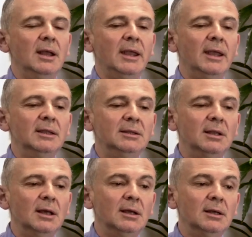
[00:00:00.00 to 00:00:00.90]
and
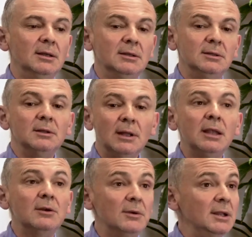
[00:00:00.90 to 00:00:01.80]

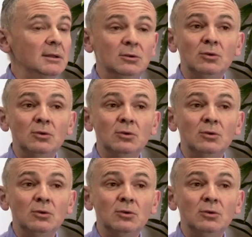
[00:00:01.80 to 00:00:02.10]
they really